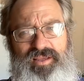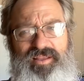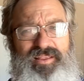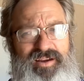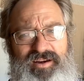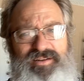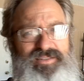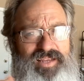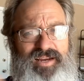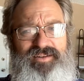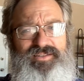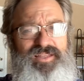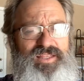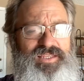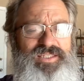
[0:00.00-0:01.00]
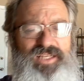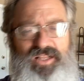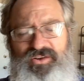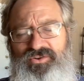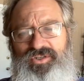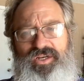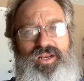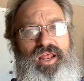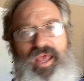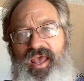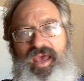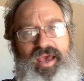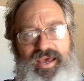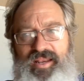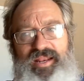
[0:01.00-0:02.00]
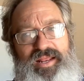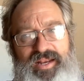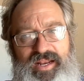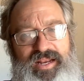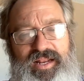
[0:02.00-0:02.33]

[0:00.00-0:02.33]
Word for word: yeah there's here's the solution and, da, da,